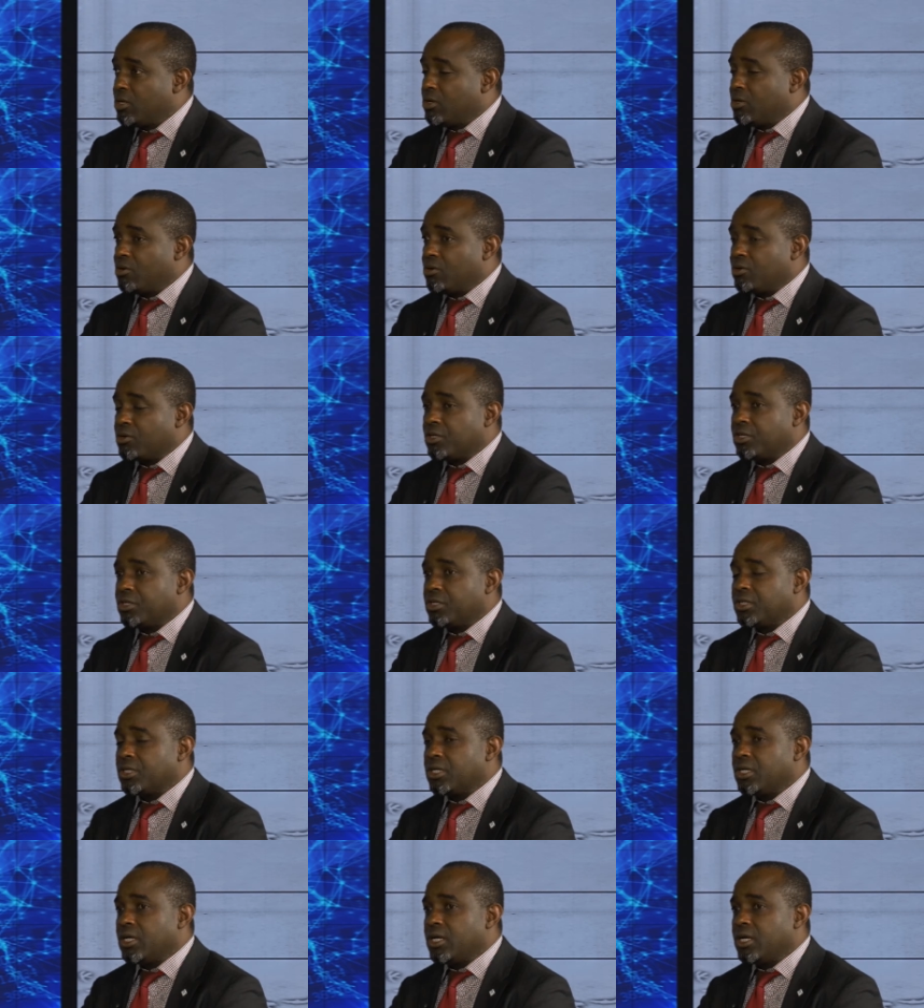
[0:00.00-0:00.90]
okay,
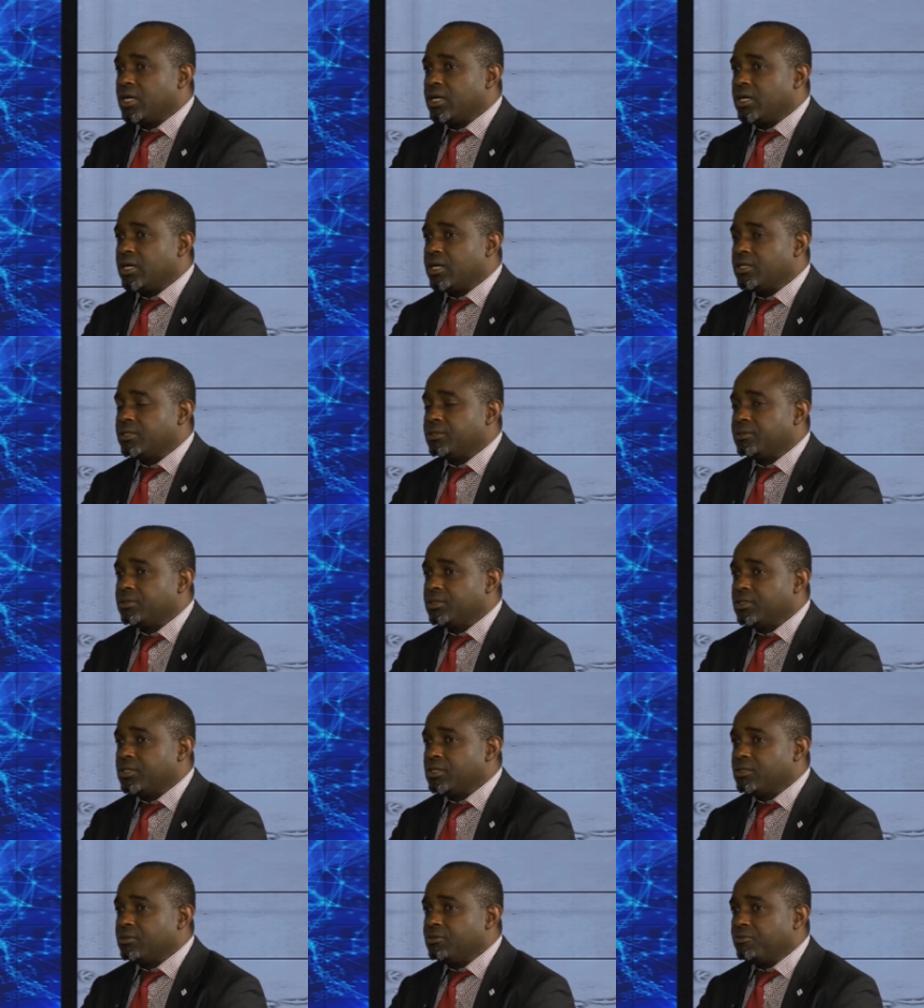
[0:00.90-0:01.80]

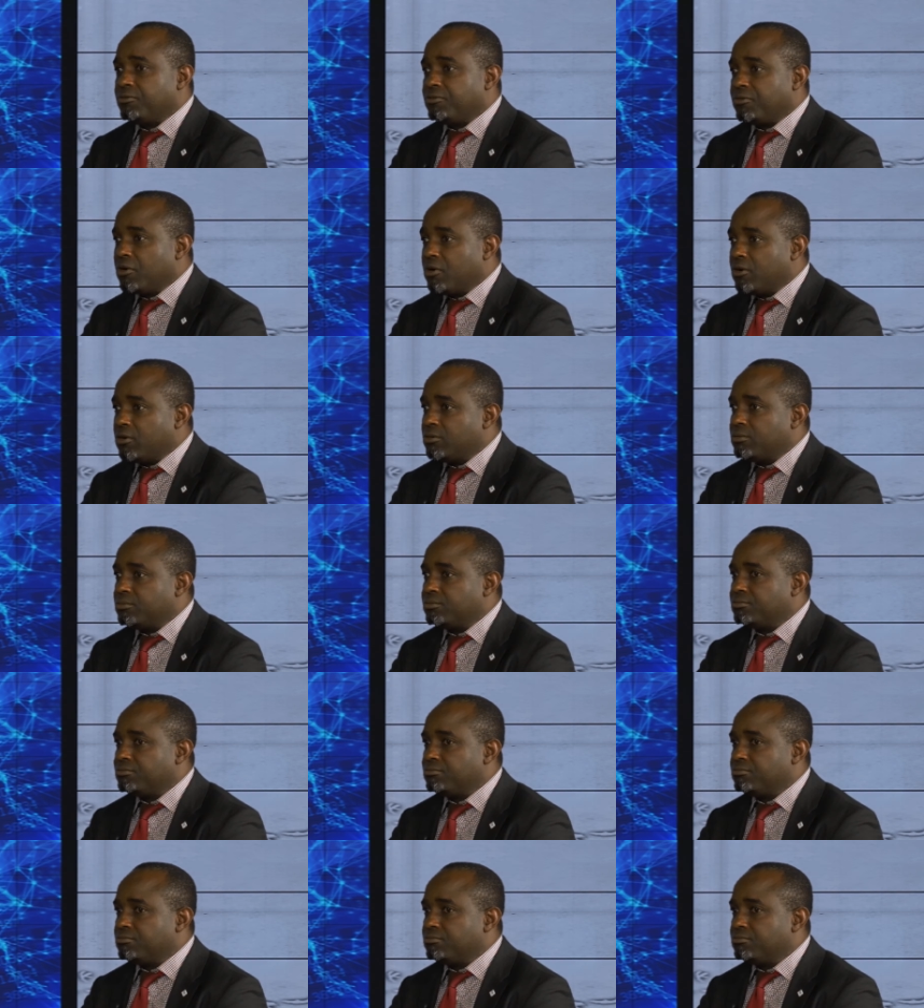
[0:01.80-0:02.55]
from